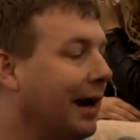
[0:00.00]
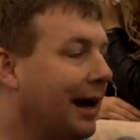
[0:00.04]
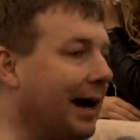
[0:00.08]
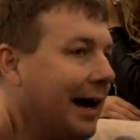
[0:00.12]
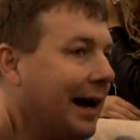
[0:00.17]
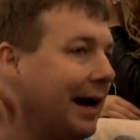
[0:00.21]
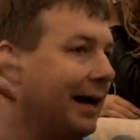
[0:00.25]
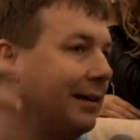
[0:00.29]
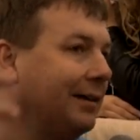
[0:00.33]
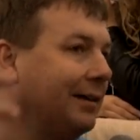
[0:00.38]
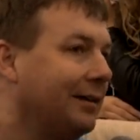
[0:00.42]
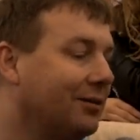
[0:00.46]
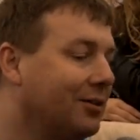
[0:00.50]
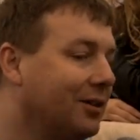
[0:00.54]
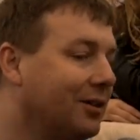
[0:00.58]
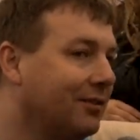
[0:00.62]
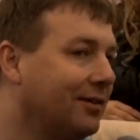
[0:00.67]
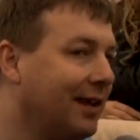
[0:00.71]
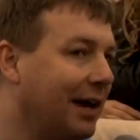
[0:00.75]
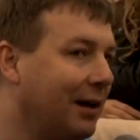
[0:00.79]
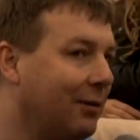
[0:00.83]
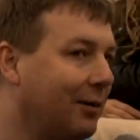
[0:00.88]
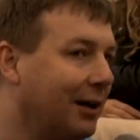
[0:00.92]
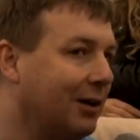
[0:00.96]
and just
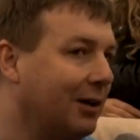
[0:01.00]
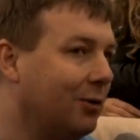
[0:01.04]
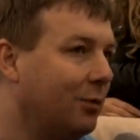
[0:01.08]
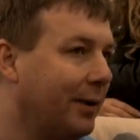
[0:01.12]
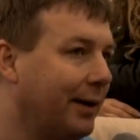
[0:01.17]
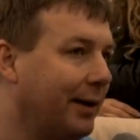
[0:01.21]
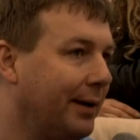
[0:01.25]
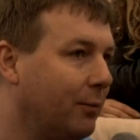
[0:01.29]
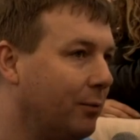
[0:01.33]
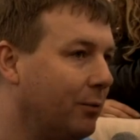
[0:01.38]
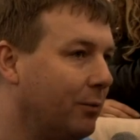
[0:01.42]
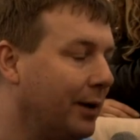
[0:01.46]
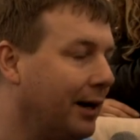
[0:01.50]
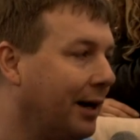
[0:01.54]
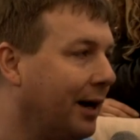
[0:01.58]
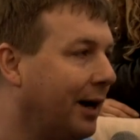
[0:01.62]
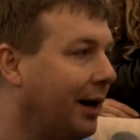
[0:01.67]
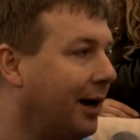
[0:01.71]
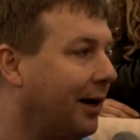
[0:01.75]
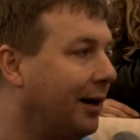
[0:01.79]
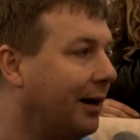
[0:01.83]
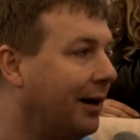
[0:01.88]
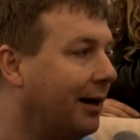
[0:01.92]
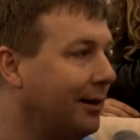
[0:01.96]
how equal we
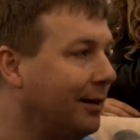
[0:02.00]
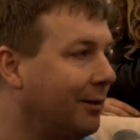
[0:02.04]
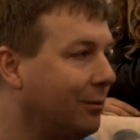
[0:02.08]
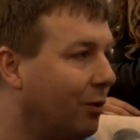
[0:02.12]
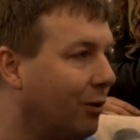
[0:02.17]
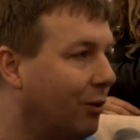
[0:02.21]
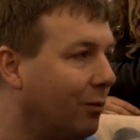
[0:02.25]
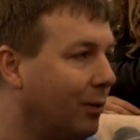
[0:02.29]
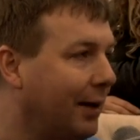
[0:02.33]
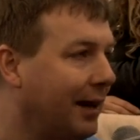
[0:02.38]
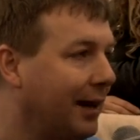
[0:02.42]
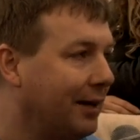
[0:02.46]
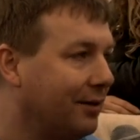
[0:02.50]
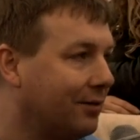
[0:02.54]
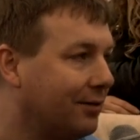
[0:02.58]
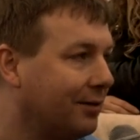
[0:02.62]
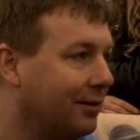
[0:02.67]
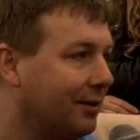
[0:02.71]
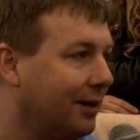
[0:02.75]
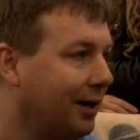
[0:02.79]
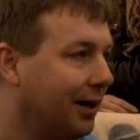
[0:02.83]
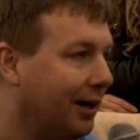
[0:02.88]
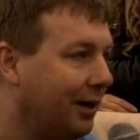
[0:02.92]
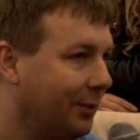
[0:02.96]
are, and in what ways
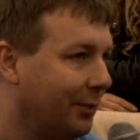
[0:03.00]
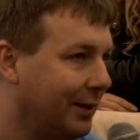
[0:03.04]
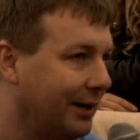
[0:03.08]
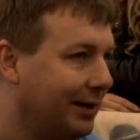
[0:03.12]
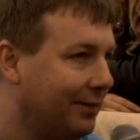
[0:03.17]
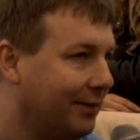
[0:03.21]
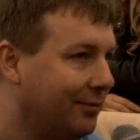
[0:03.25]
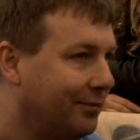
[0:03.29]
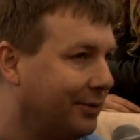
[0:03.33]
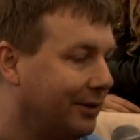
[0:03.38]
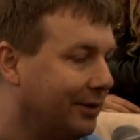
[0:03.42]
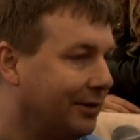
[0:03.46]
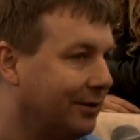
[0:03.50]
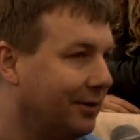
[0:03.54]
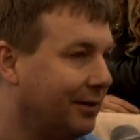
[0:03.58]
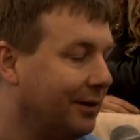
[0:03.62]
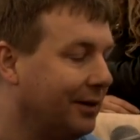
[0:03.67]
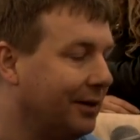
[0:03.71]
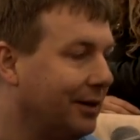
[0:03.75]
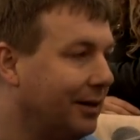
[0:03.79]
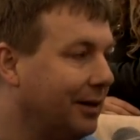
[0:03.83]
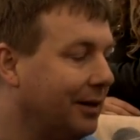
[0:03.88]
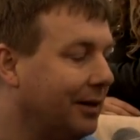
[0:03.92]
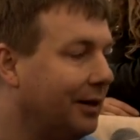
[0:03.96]
are we different.
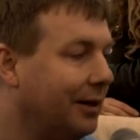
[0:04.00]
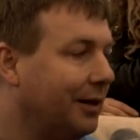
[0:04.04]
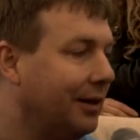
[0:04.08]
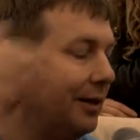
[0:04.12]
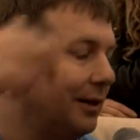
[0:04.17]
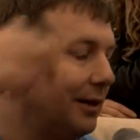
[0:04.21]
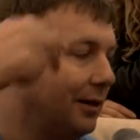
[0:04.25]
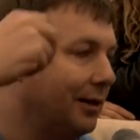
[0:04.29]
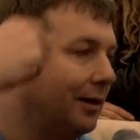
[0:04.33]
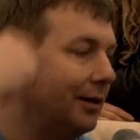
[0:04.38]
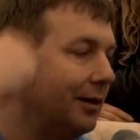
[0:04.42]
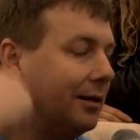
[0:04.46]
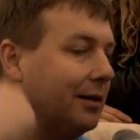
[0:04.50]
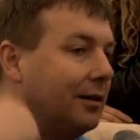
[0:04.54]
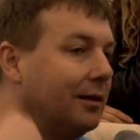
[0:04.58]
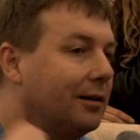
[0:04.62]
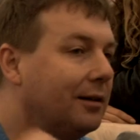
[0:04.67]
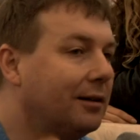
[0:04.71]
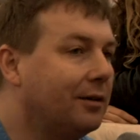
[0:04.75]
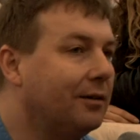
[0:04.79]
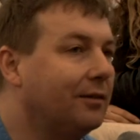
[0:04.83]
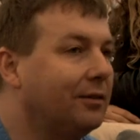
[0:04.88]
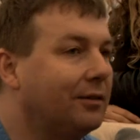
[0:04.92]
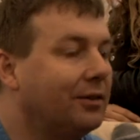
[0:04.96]

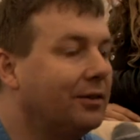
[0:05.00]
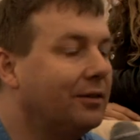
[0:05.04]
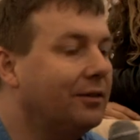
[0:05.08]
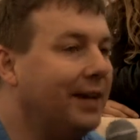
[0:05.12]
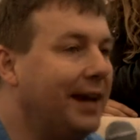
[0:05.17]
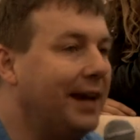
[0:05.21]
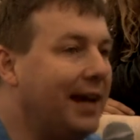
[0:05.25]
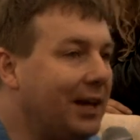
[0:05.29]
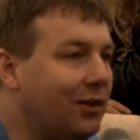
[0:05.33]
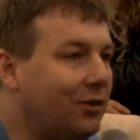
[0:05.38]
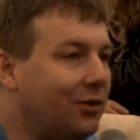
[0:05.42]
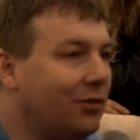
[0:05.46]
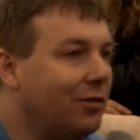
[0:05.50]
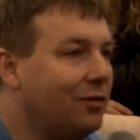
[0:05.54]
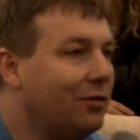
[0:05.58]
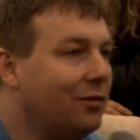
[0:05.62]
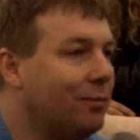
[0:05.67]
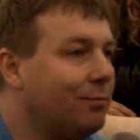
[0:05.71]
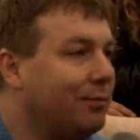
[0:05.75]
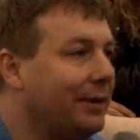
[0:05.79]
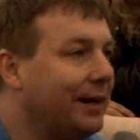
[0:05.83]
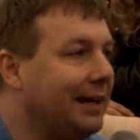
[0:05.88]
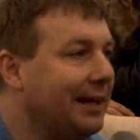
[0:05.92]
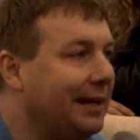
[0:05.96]
The reasons for
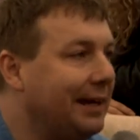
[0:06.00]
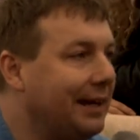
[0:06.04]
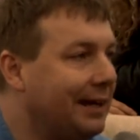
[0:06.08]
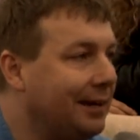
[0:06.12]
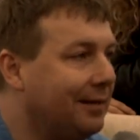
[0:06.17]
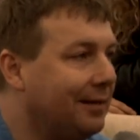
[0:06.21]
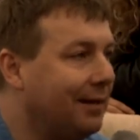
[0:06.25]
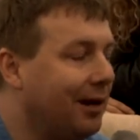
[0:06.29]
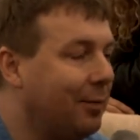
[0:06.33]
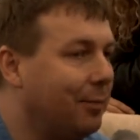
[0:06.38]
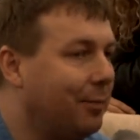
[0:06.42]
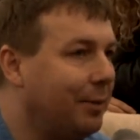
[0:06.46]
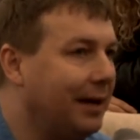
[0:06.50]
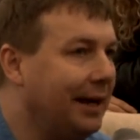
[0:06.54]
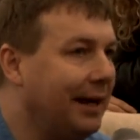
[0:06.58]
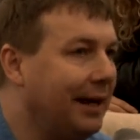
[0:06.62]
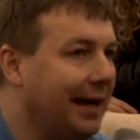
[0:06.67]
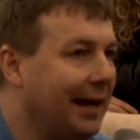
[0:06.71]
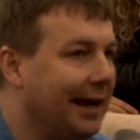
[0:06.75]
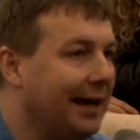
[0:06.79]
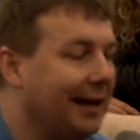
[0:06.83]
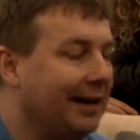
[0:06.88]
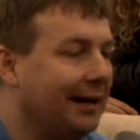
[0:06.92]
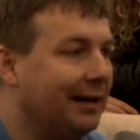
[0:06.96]
bringing it up
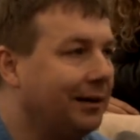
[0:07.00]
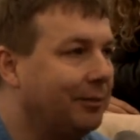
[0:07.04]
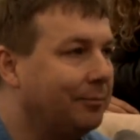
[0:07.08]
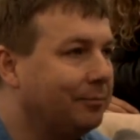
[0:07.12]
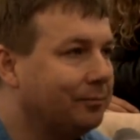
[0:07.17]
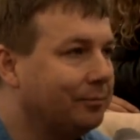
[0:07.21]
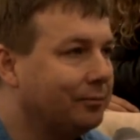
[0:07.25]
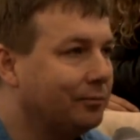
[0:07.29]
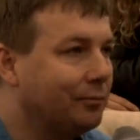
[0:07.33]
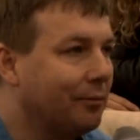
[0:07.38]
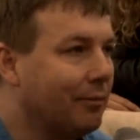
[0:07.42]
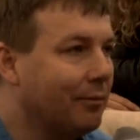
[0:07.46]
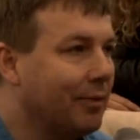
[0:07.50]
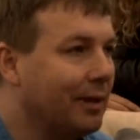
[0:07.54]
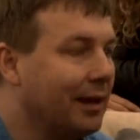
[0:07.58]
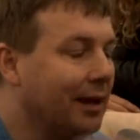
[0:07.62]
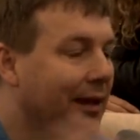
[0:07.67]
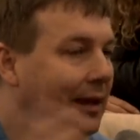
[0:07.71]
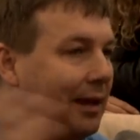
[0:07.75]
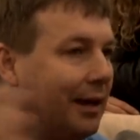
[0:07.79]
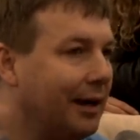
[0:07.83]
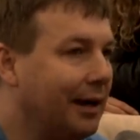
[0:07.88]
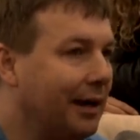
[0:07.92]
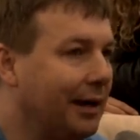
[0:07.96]
here
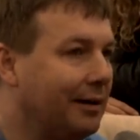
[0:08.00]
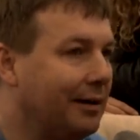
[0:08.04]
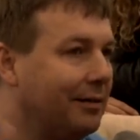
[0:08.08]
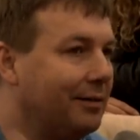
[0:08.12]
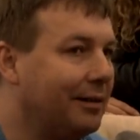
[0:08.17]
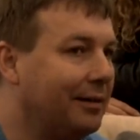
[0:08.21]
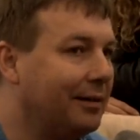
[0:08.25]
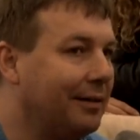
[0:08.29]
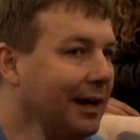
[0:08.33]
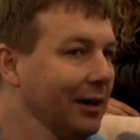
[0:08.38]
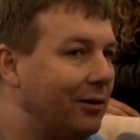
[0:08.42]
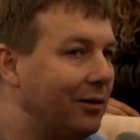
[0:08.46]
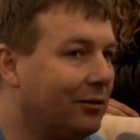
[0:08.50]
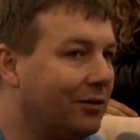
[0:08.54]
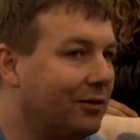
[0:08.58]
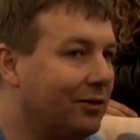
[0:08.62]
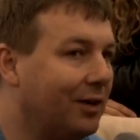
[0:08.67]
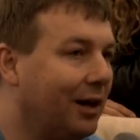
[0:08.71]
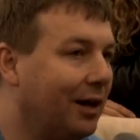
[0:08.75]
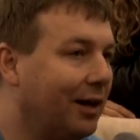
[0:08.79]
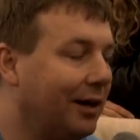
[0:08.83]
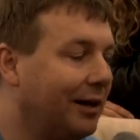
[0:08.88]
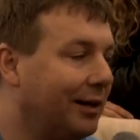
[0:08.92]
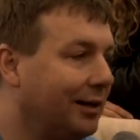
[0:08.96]
is that
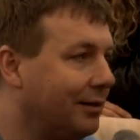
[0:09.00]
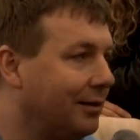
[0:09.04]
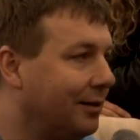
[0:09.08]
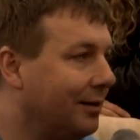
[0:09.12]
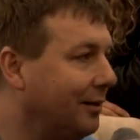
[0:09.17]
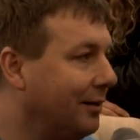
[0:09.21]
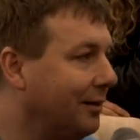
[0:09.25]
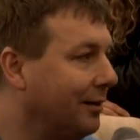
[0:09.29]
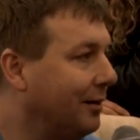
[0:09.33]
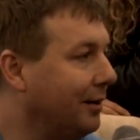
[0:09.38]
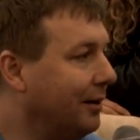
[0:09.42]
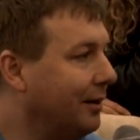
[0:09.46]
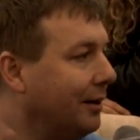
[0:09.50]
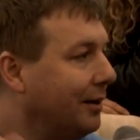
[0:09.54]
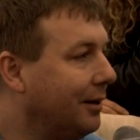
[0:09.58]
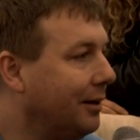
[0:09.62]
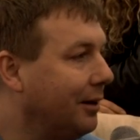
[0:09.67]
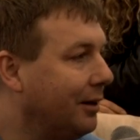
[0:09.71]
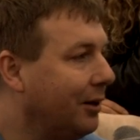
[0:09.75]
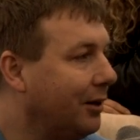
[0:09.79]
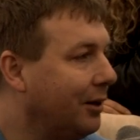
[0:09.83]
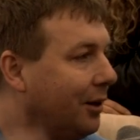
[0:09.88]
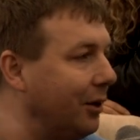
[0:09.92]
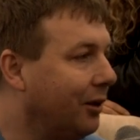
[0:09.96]
outside,
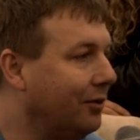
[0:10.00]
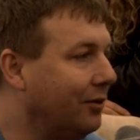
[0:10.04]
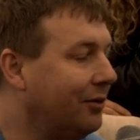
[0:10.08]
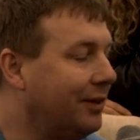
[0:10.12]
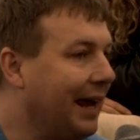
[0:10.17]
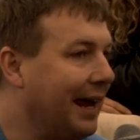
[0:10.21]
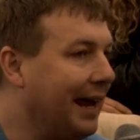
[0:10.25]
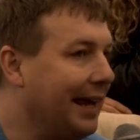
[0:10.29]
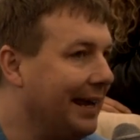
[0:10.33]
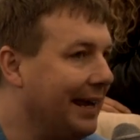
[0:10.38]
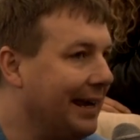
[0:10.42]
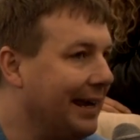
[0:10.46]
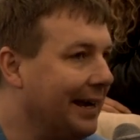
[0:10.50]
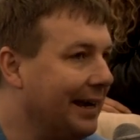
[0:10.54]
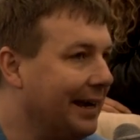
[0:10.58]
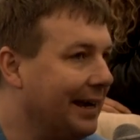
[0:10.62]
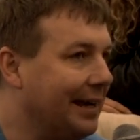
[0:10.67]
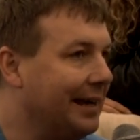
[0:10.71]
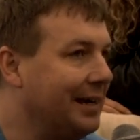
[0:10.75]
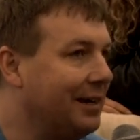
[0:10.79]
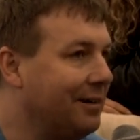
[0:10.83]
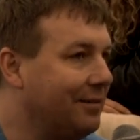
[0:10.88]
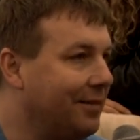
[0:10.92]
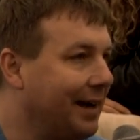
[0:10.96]
on telly,
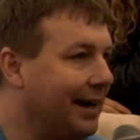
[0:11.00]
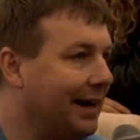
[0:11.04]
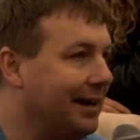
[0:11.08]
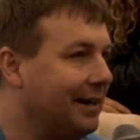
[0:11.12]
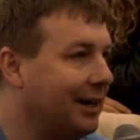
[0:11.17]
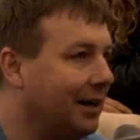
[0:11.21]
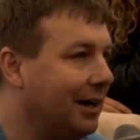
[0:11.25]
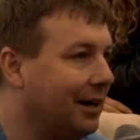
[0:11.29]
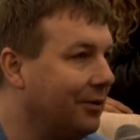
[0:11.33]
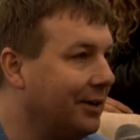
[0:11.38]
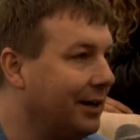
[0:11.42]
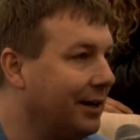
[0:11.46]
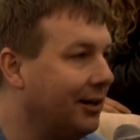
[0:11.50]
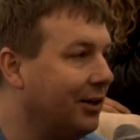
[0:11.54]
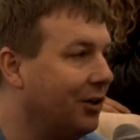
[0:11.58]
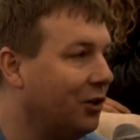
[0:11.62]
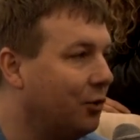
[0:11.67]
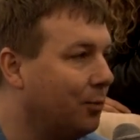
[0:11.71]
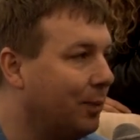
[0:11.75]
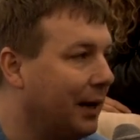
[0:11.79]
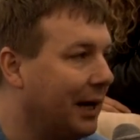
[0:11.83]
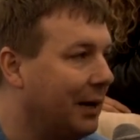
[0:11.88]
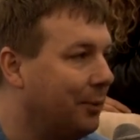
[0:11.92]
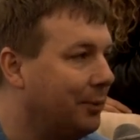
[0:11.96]
in the radio, in
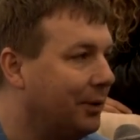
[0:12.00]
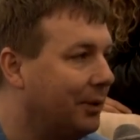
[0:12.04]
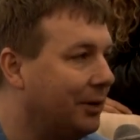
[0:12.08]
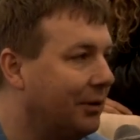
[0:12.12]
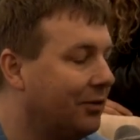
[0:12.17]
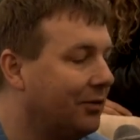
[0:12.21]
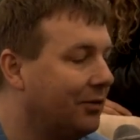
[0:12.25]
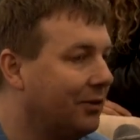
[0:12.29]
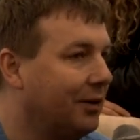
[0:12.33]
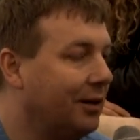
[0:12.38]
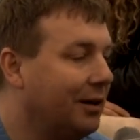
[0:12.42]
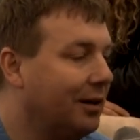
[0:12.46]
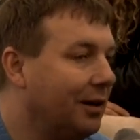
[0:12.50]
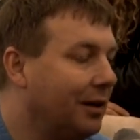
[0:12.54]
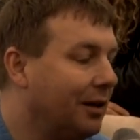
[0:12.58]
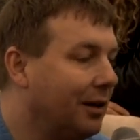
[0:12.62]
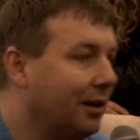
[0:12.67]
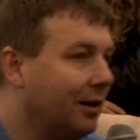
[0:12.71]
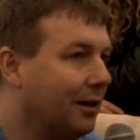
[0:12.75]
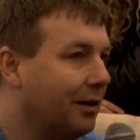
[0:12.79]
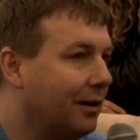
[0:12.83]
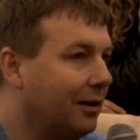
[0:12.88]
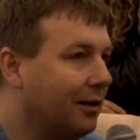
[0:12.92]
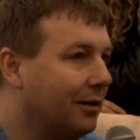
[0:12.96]
newspapers,
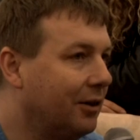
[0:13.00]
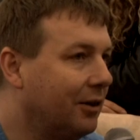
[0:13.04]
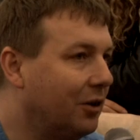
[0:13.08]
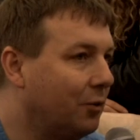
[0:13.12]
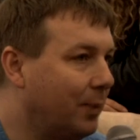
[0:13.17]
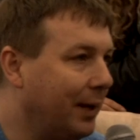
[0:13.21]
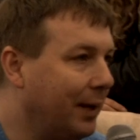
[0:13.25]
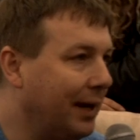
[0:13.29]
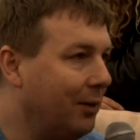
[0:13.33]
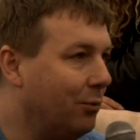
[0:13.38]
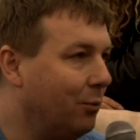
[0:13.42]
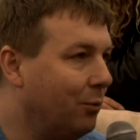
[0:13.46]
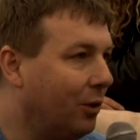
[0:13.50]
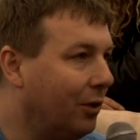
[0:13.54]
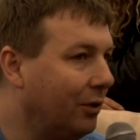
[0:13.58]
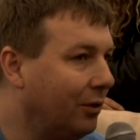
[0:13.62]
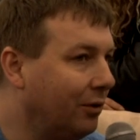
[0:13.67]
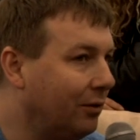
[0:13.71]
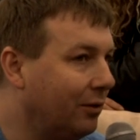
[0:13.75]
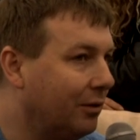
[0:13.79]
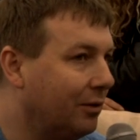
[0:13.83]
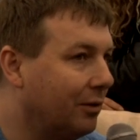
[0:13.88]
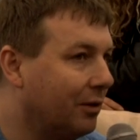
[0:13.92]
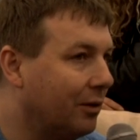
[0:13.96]
there's been
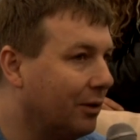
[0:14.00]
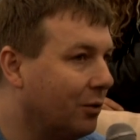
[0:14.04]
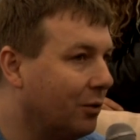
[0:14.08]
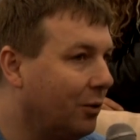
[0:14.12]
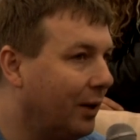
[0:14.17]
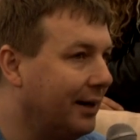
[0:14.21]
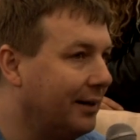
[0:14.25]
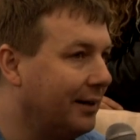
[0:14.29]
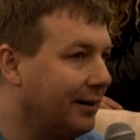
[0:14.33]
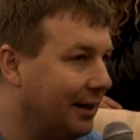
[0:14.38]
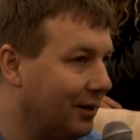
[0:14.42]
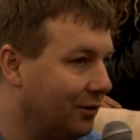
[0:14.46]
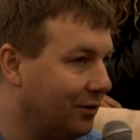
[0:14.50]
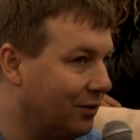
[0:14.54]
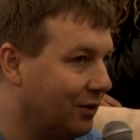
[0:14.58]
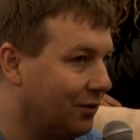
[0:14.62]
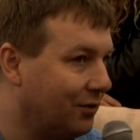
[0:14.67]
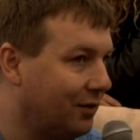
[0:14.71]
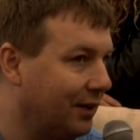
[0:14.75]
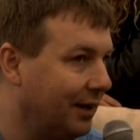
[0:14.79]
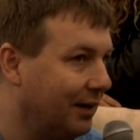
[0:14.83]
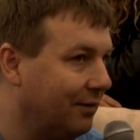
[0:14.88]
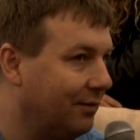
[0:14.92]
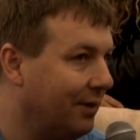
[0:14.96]
one quite
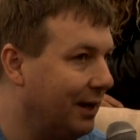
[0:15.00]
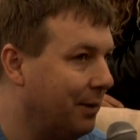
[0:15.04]
interesting